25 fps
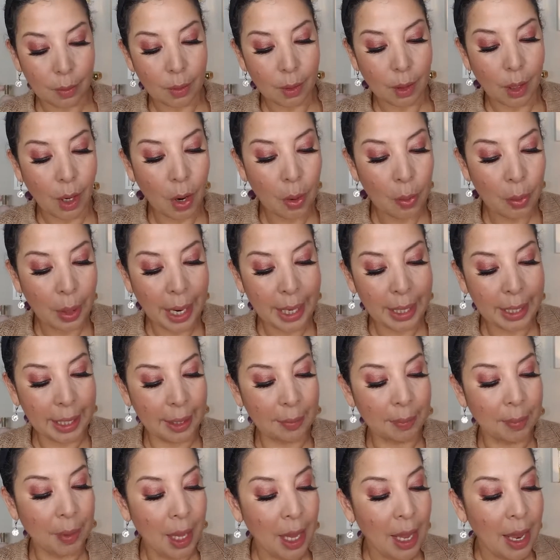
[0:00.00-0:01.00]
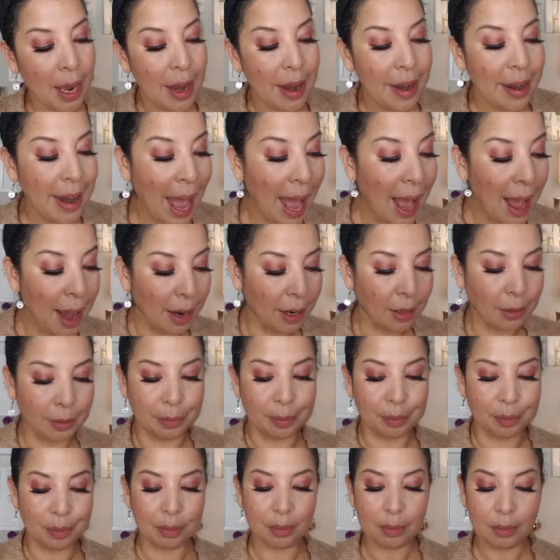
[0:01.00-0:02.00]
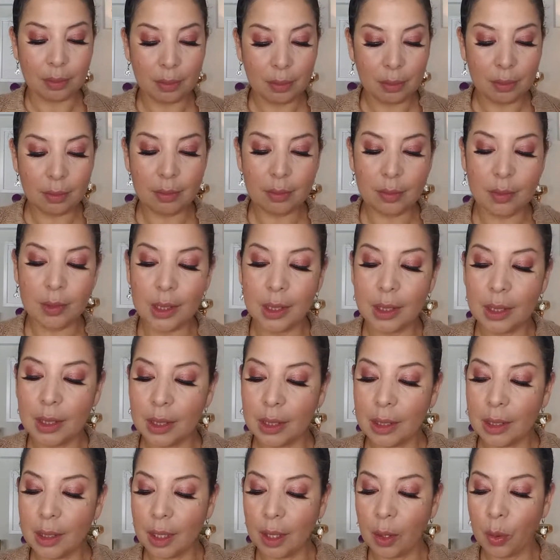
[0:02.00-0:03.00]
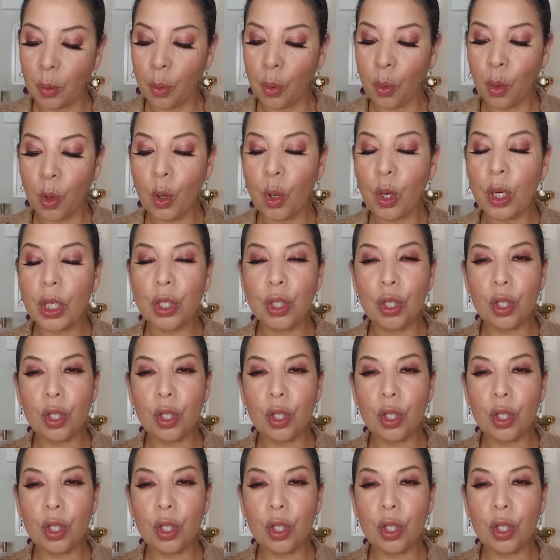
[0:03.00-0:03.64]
Alrighty, now we're going to